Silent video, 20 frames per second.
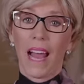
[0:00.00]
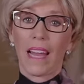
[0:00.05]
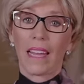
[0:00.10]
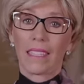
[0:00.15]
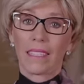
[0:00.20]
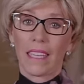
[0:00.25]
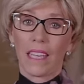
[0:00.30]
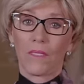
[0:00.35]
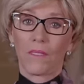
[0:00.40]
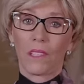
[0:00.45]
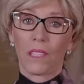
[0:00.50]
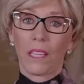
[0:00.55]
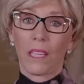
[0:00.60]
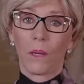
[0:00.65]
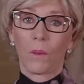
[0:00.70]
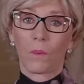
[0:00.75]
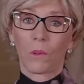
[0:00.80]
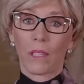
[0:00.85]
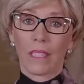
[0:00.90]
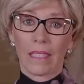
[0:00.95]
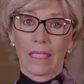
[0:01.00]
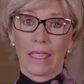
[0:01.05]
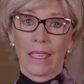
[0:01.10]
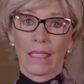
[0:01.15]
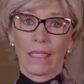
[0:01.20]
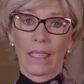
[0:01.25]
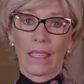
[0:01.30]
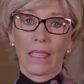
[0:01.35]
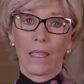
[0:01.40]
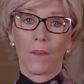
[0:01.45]
I had given him
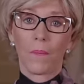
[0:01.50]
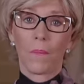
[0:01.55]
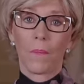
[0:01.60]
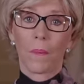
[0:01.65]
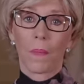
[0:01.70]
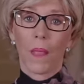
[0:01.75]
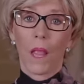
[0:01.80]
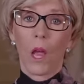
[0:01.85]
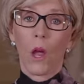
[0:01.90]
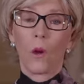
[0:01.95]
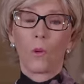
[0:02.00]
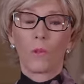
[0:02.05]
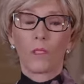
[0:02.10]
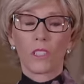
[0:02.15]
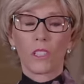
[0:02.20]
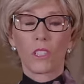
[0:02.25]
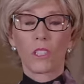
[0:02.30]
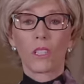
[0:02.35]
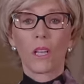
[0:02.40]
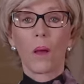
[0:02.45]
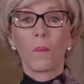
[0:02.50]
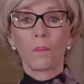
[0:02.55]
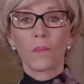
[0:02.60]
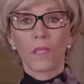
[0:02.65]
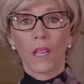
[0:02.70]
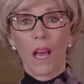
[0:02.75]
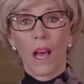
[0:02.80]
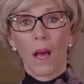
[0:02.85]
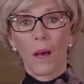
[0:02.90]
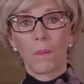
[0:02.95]
recently, which sums
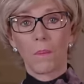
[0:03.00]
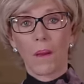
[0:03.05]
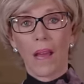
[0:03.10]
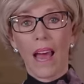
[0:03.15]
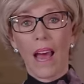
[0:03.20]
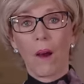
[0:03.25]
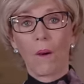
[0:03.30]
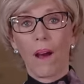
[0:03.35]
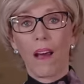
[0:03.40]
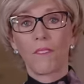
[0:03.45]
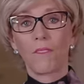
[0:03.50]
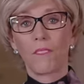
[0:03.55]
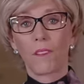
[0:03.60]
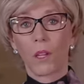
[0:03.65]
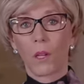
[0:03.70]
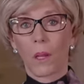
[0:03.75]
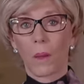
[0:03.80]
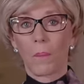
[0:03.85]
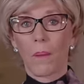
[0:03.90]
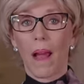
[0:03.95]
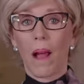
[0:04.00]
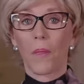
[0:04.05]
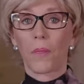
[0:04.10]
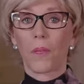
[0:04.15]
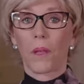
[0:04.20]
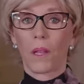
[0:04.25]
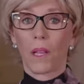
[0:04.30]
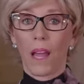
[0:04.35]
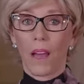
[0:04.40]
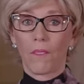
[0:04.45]
up how I feel about
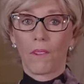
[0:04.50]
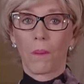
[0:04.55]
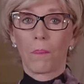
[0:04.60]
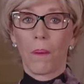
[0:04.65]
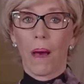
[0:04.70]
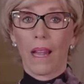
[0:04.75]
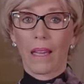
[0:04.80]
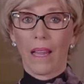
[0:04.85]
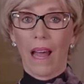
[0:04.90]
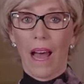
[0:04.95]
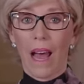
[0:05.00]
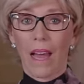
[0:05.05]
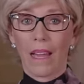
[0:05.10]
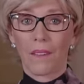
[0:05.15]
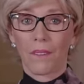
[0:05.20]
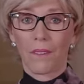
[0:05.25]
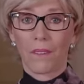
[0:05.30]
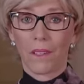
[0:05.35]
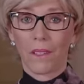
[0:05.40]
the love of my life.